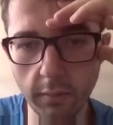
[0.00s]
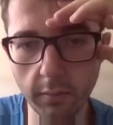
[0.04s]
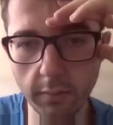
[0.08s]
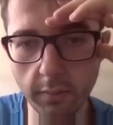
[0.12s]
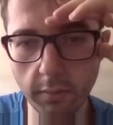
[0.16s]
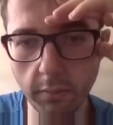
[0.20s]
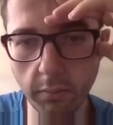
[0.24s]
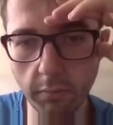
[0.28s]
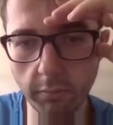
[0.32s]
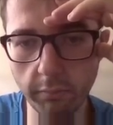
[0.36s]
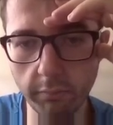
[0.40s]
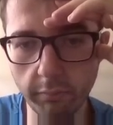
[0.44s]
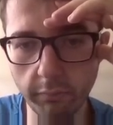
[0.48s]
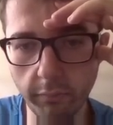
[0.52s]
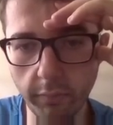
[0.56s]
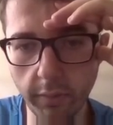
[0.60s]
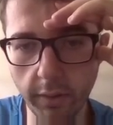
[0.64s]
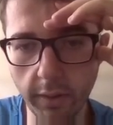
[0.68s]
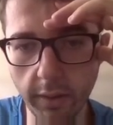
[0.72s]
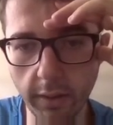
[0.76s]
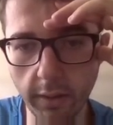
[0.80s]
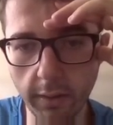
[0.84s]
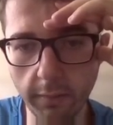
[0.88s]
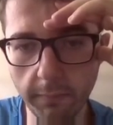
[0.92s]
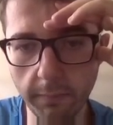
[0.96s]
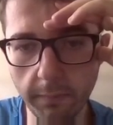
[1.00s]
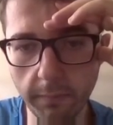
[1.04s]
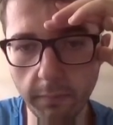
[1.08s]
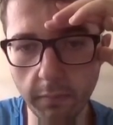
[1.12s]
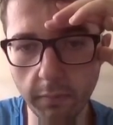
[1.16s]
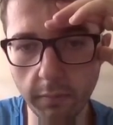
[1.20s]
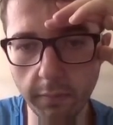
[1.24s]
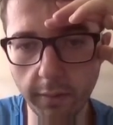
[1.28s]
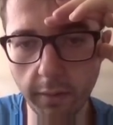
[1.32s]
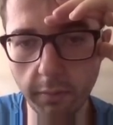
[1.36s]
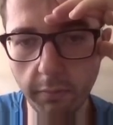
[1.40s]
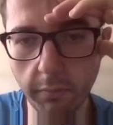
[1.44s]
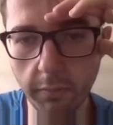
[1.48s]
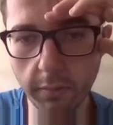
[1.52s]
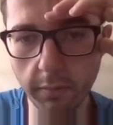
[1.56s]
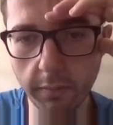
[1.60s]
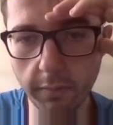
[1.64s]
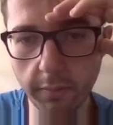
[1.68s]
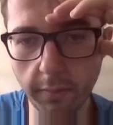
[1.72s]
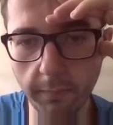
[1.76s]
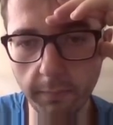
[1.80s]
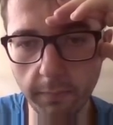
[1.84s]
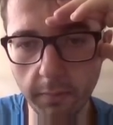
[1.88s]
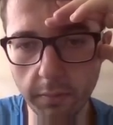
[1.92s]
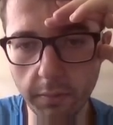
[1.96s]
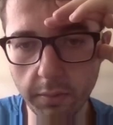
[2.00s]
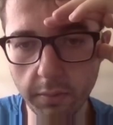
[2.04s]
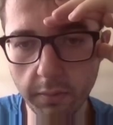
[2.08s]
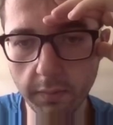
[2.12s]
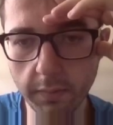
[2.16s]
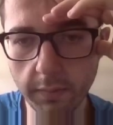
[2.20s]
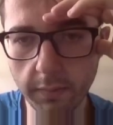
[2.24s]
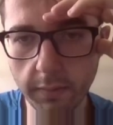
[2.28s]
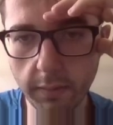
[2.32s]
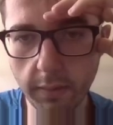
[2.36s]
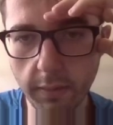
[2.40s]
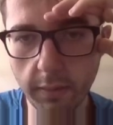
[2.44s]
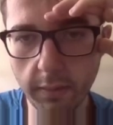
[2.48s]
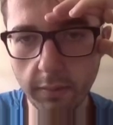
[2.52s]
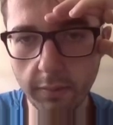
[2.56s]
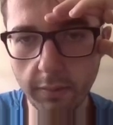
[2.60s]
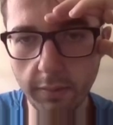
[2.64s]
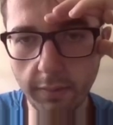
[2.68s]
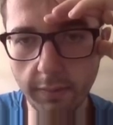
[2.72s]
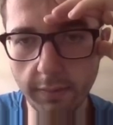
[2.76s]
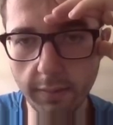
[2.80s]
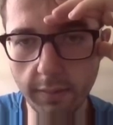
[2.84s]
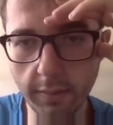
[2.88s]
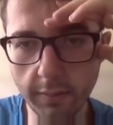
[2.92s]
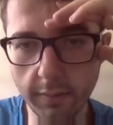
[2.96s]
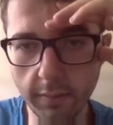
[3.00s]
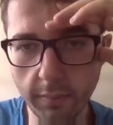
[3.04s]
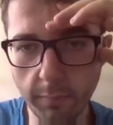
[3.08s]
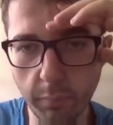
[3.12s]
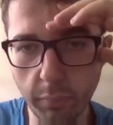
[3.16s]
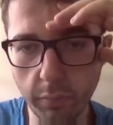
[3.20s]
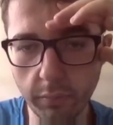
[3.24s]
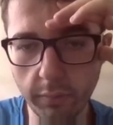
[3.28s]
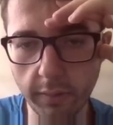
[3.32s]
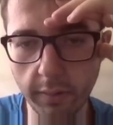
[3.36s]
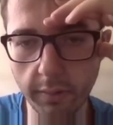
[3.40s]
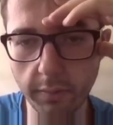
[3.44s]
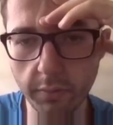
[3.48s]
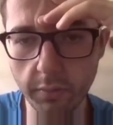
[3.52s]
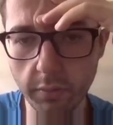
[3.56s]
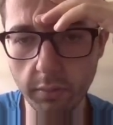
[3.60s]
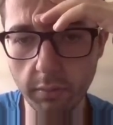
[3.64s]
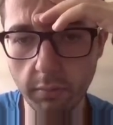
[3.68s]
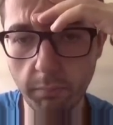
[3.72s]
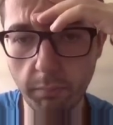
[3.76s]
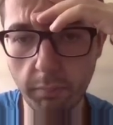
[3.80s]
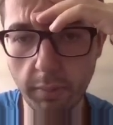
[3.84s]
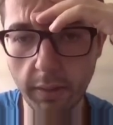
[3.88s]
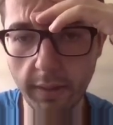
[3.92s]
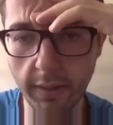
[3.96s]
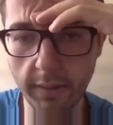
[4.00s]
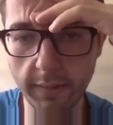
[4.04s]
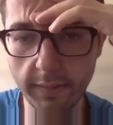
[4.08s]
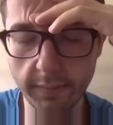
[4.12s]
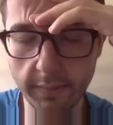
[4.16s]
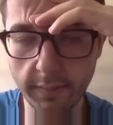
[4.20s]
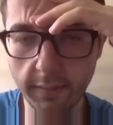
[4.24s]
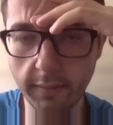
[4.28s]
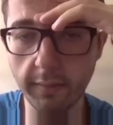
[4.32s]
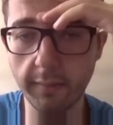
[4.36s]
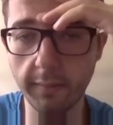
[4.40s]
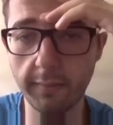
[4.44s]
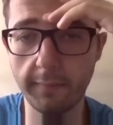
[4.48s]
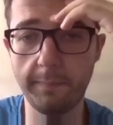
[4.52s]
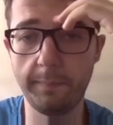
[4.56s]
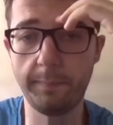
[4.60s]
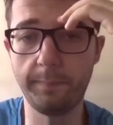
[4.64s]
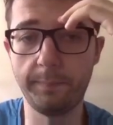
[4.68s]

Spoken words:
So we have regular divergence, and this is a potential buy signal.